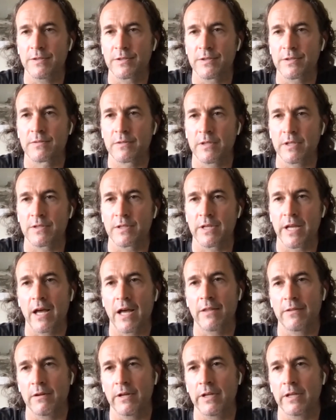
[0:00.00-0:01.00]
is
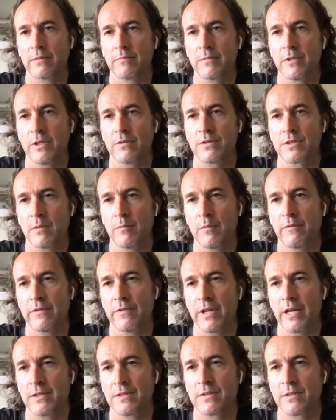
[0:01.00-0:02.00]
gathering some
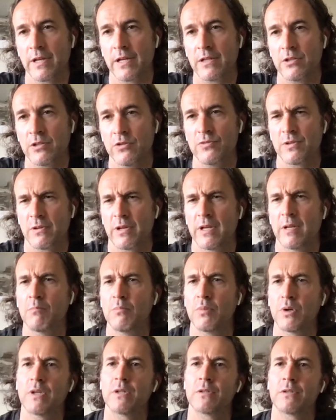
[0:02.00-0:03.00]
of that user
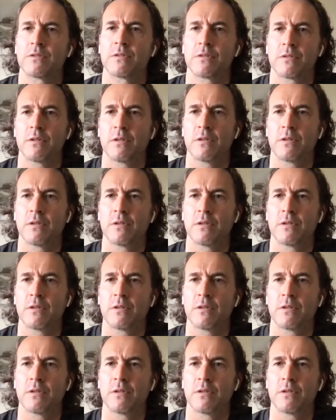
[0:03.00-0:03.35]
input.